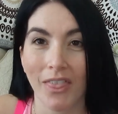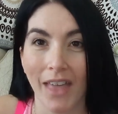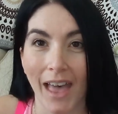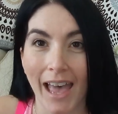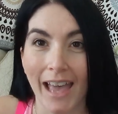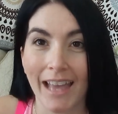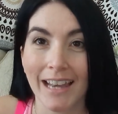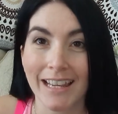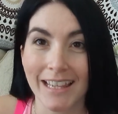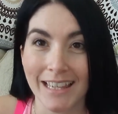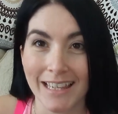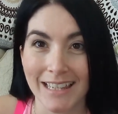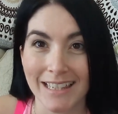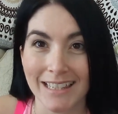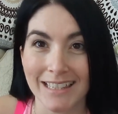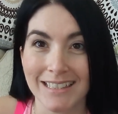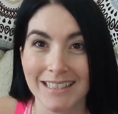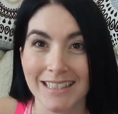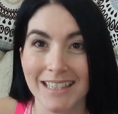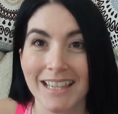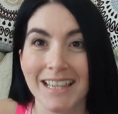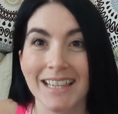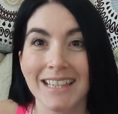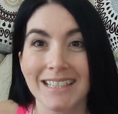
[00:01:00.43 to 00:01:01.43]
that
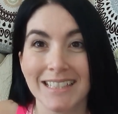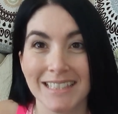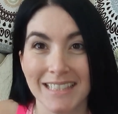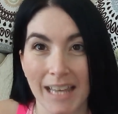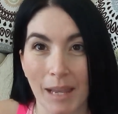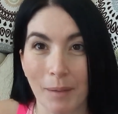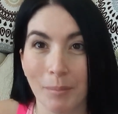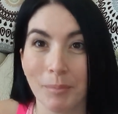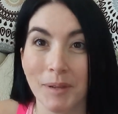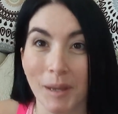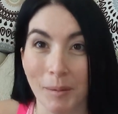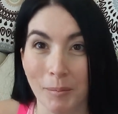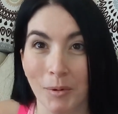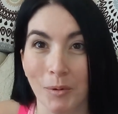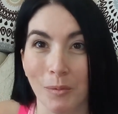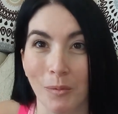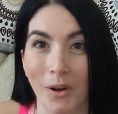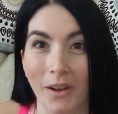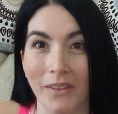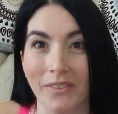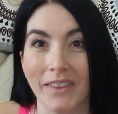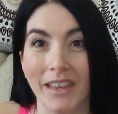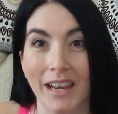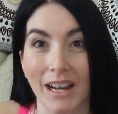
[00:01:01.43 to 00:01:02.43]
is step number
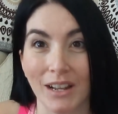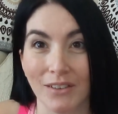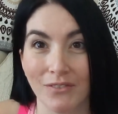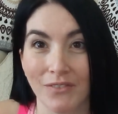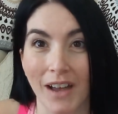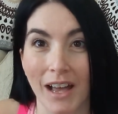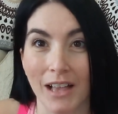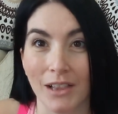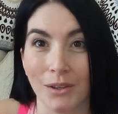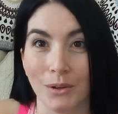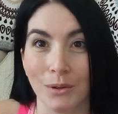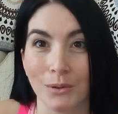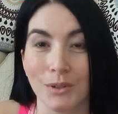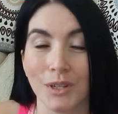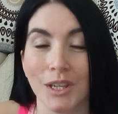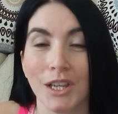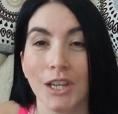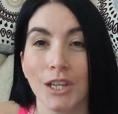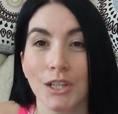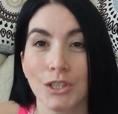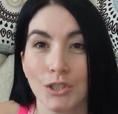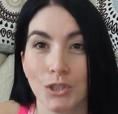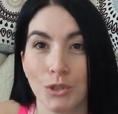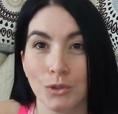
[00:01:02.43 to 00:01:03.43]
one that I followed
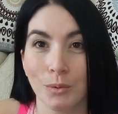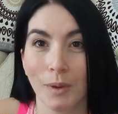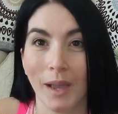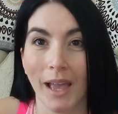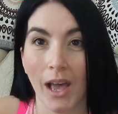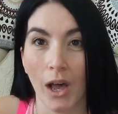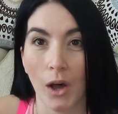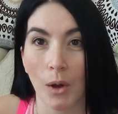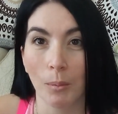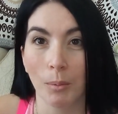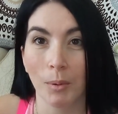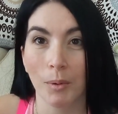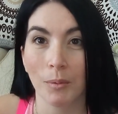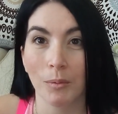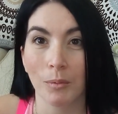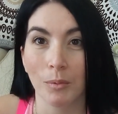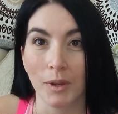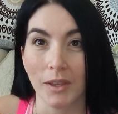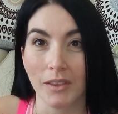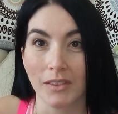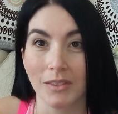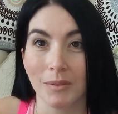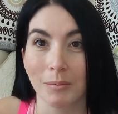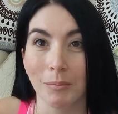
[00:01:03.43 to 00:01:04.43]
to help
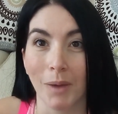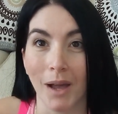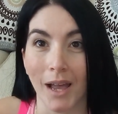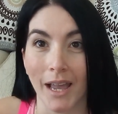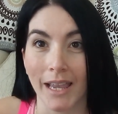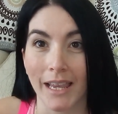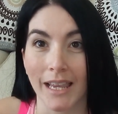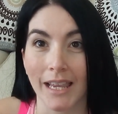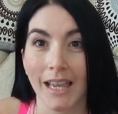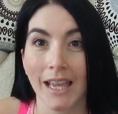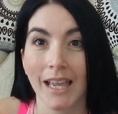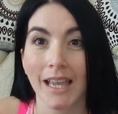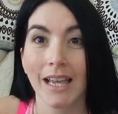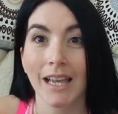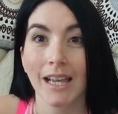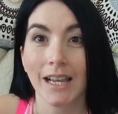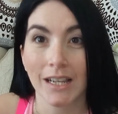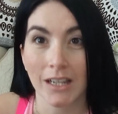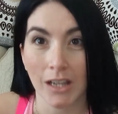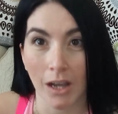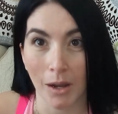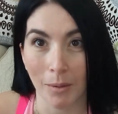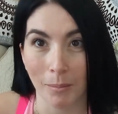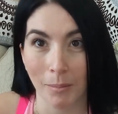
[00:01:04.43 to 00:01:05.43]
with my
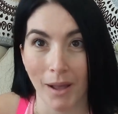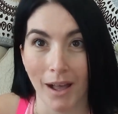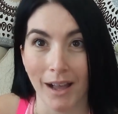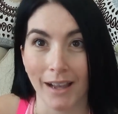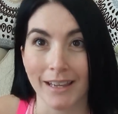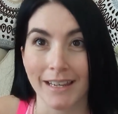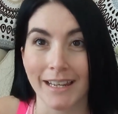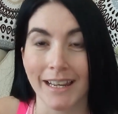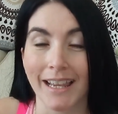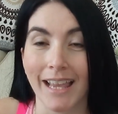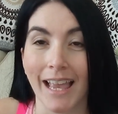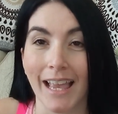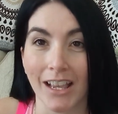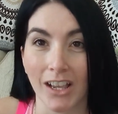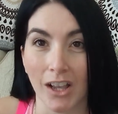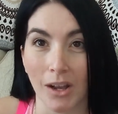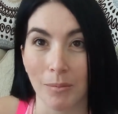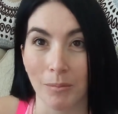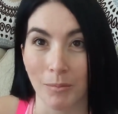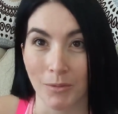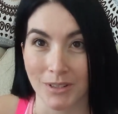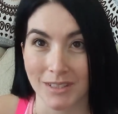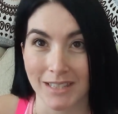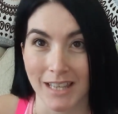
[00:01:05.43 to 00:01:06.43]
gum pocketing and
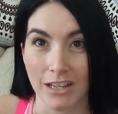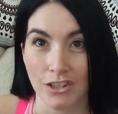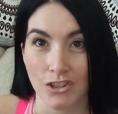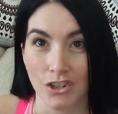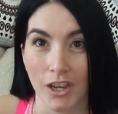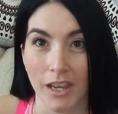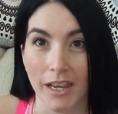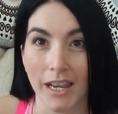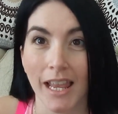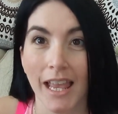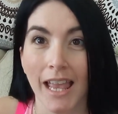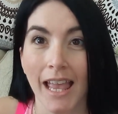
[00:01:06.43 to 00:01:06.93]
gum recession.